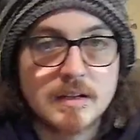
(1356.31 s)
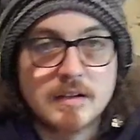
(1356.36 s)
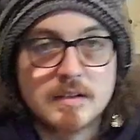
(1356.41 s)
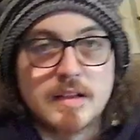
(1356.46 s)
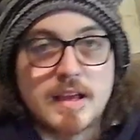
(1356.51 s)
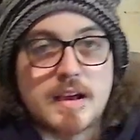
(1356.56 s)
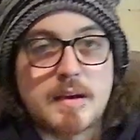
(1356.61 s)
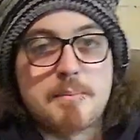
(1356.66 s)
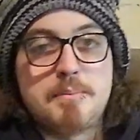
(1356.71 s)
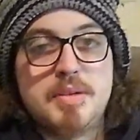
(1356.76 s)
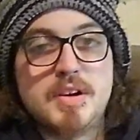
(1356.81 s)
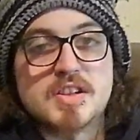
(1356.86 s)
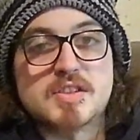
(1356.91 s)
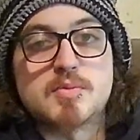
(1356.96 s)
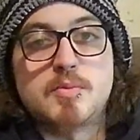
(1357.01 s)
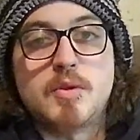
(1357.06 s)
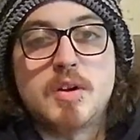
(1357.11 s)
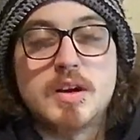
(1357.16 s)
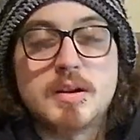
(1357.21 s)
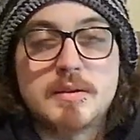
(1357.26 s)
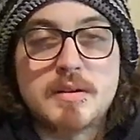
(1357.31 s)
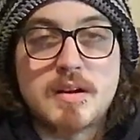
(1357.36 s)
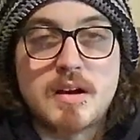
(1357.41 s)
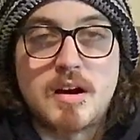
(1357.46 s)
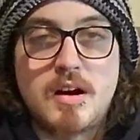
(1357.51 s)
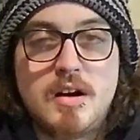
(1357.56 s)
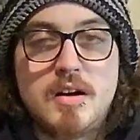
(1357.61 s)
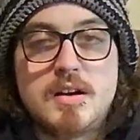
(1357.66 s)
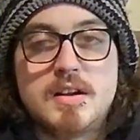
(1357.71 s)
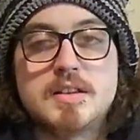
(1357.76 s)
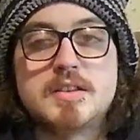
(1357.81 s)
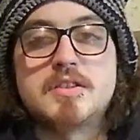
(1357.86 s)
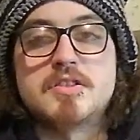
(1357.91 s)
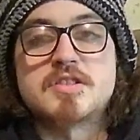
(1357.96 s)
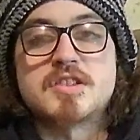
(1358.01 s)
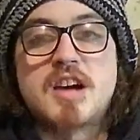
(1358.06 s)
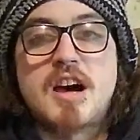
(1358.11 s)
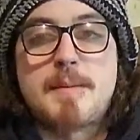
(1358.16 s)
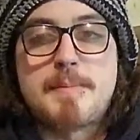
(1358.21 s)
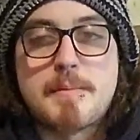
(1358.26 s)
Like +1 on your
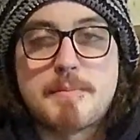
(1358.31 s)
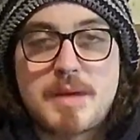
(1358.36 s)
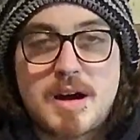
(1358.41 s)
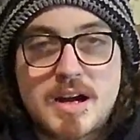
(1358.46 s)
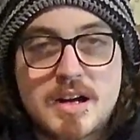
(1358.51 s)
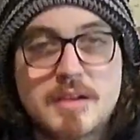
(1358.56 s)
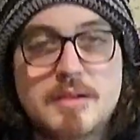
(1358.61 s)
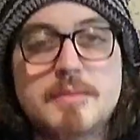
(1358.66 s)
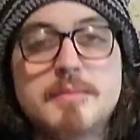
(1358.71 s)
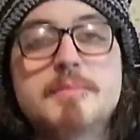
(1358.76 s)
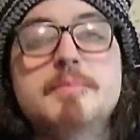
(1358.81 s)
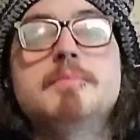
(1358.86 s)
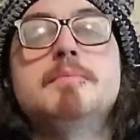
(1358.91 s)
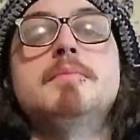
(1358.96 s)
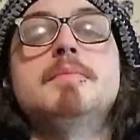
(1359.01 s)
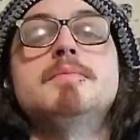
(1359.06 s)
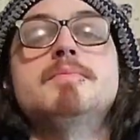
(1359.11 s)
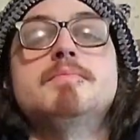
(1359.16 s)
top and bottom,